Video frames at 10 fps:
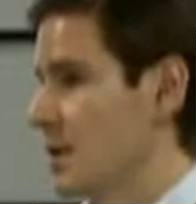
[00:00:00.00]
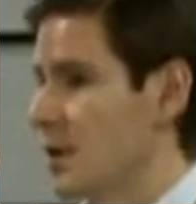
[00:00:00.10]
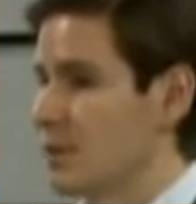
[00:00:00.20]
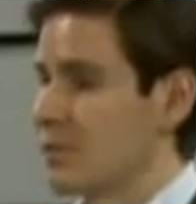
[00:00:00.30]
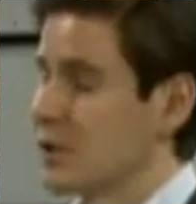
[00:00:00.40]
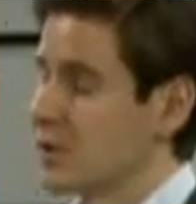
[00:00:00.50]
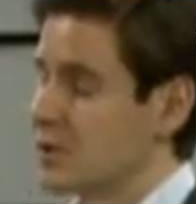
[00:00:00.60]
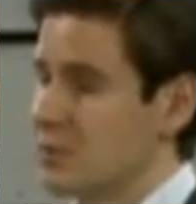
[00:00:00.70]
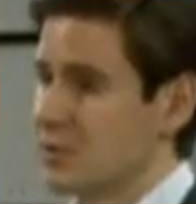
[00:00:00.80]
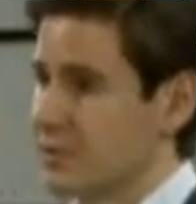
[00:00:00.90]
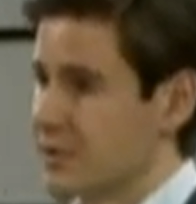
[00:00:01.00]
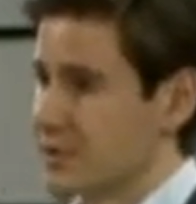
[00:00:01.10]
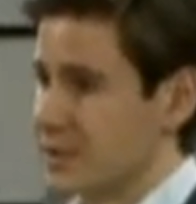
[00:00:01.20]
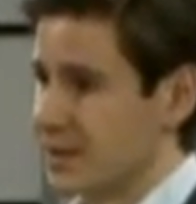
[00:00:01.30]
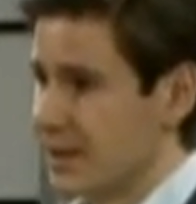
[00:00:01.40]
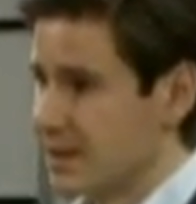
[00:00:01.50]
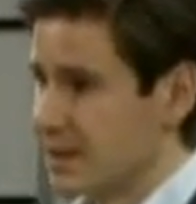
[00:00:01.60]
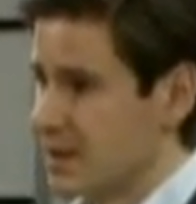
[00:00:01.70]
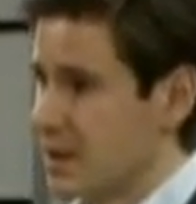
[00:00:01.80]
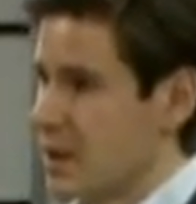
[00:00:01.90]
We've done a couple of deals in
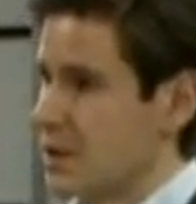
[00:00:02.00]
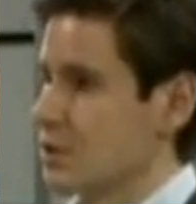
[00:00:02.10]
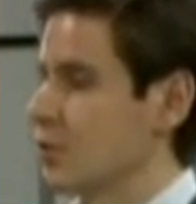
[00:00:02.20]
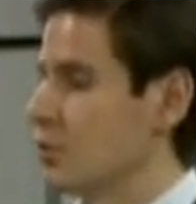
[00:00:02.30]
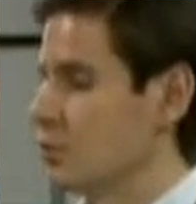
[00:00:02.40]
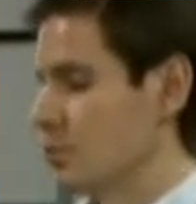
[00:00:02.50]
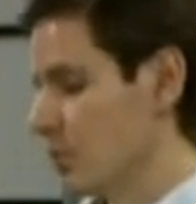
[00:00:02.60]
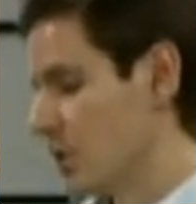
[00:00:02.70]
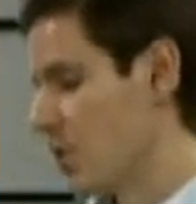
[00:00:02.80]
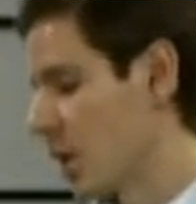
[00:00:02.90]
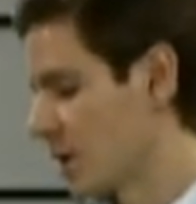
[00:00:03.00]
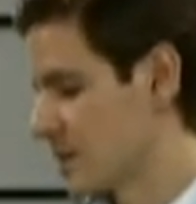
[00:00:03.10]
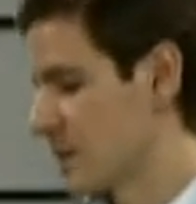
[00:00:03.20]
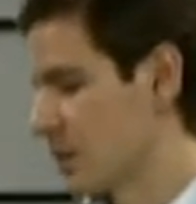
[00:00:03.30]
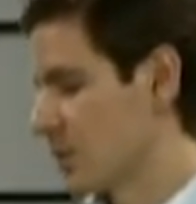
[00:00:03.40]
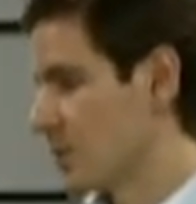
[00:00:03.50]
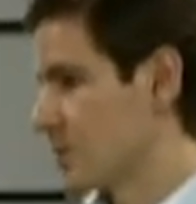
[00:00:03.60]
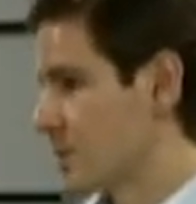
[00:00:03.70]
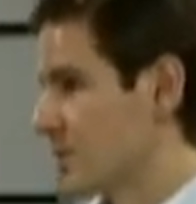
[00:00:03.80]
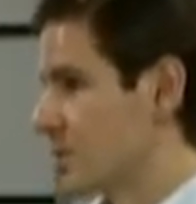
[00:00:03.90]
London. So really markets that are close
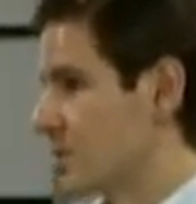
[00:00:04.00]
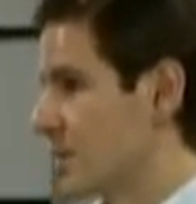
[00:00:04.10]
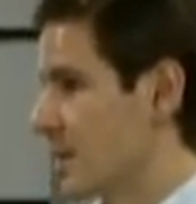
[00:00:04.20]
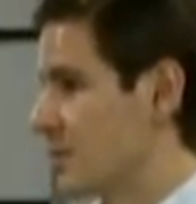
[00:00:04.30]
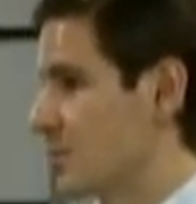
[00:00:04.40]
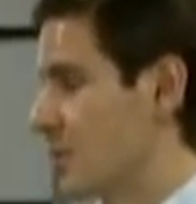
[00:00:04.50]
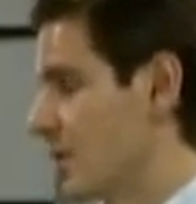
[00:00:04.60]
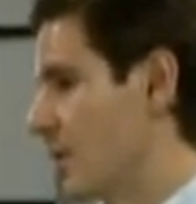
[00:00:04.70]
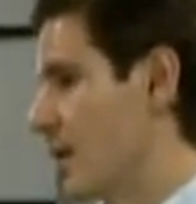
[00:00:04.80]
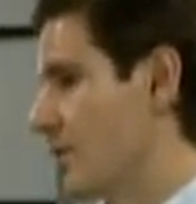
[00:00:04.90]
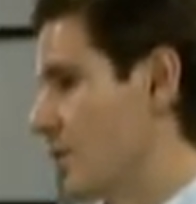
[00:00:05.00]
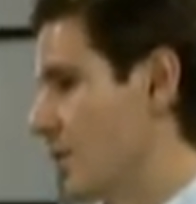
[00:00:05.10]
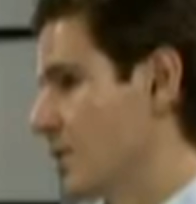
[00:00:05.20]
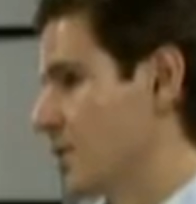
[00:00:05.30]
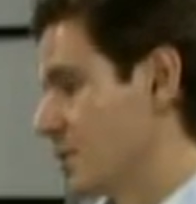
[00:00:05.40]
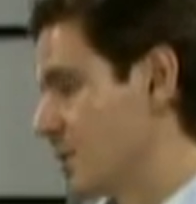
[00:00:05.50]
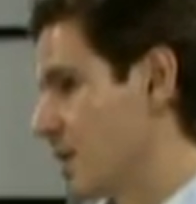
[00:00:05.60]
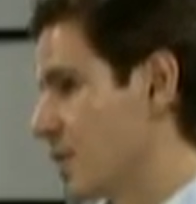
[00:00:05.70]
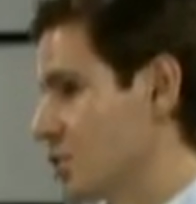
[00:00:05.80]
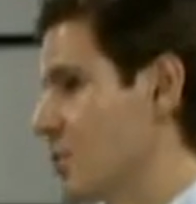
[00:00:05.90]
to the GTA, but that have a
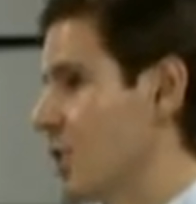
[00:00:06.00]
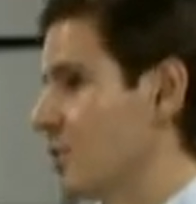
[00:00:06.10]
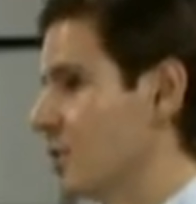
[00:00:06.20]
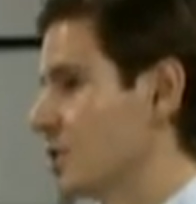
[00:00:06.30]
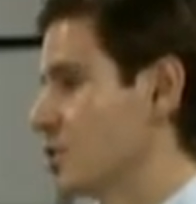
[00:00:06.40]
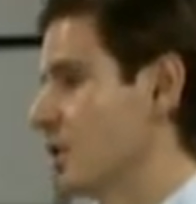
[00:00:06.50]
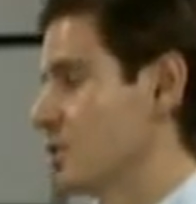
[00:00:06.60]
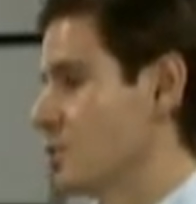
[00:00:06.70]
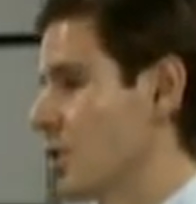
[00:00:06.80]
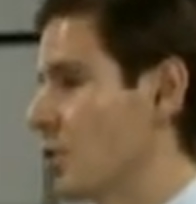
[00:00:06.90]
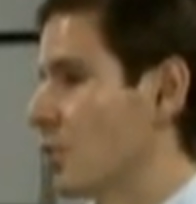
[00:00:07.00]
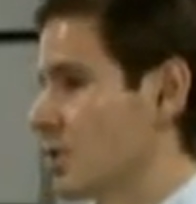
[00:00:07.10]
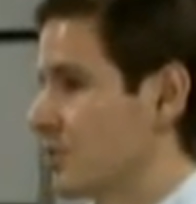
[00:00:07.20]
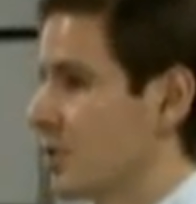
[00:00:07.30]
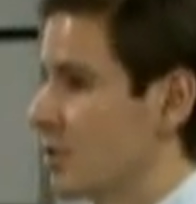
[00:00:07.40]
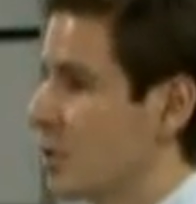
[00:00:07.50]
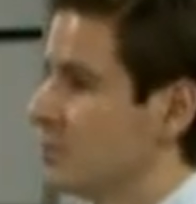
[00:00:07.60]
substantial population. That's where it works very well.